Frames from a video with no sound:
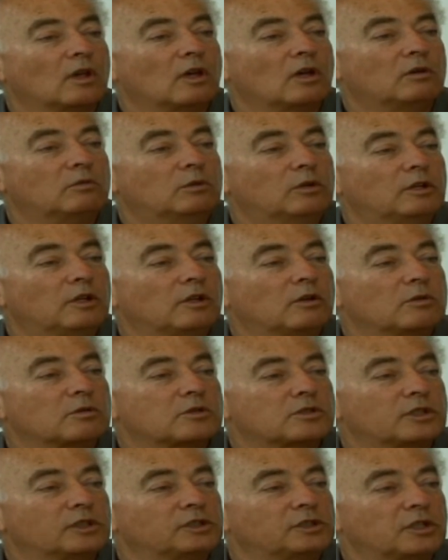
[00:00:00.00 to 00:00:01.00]
We'll
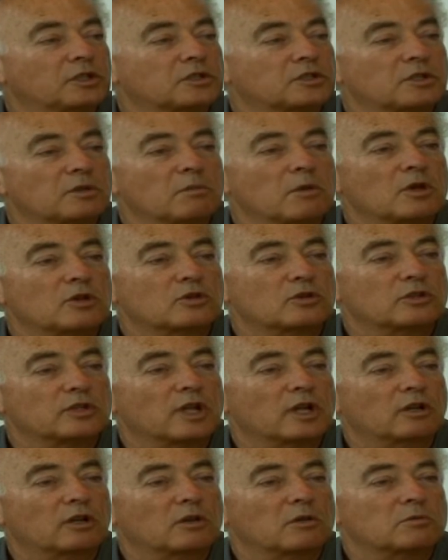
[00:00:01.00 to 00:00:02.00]
illustrate estimation
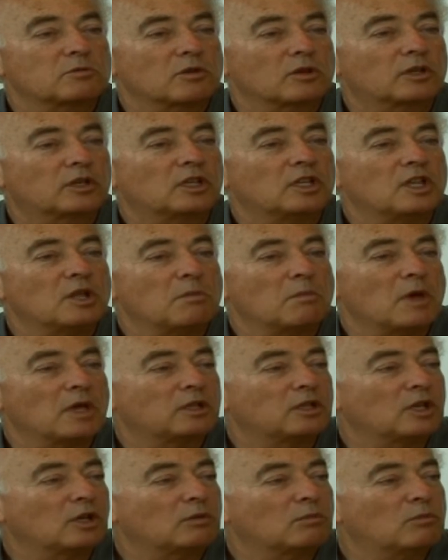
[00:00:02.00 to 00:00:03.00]
algorithms or
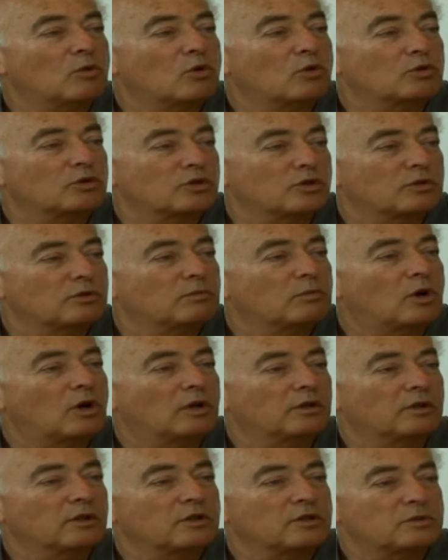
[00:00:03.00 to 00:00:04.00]
kinematic motion
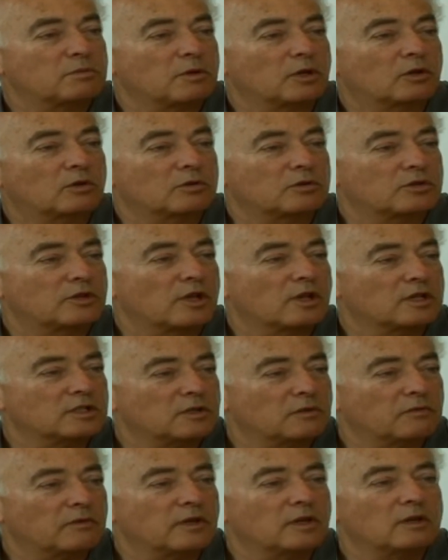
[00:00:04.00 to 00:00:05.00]
models because they
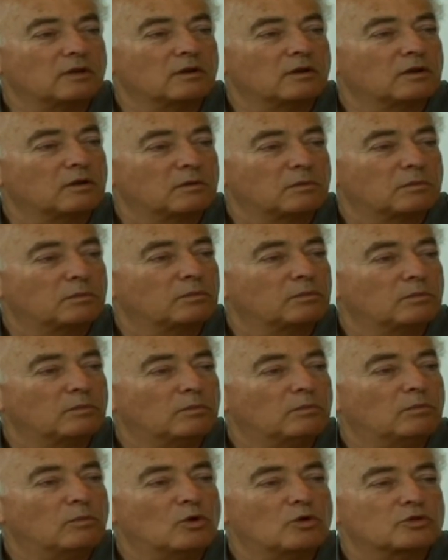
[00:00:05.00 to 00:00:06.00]
reveal
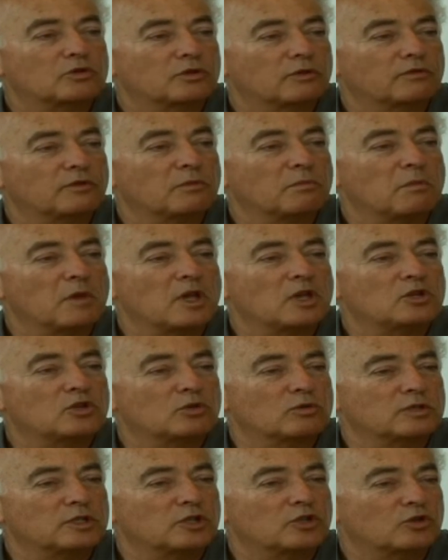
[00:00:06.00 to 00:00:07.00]
most of the
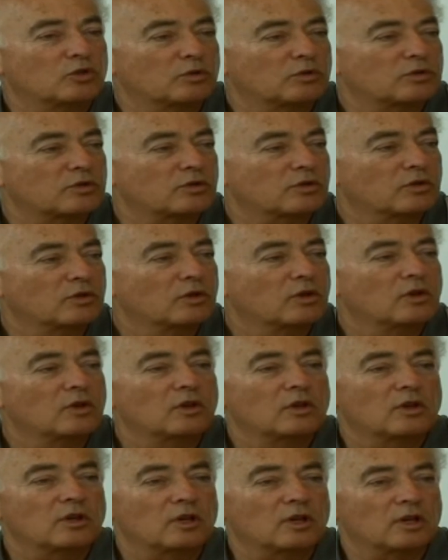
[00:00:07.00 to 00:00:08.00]
major issues
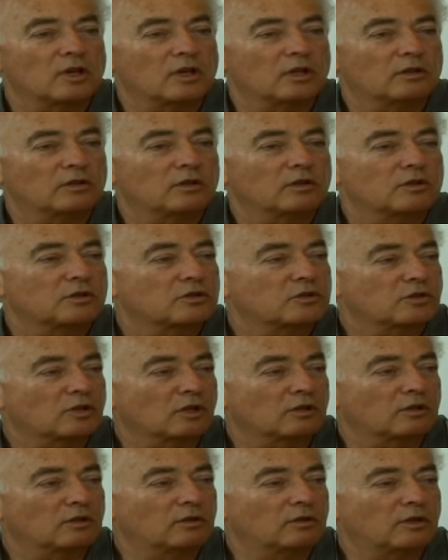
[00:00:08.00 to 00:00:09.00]
and
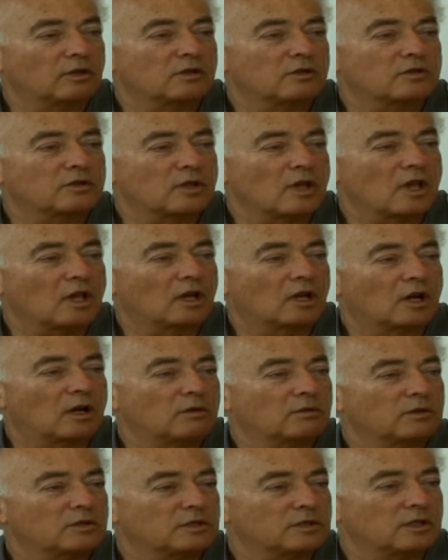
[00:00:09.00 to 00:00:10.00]
subtleties
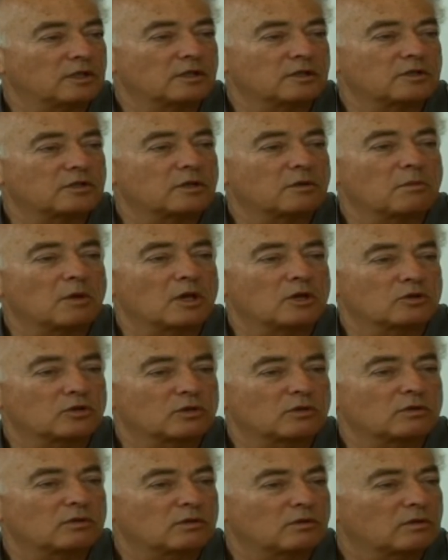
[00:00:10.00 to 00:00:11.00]
encountered in
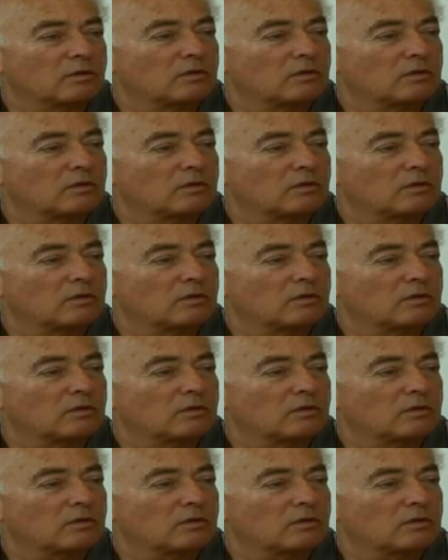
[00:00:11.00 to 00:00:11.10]
estimation.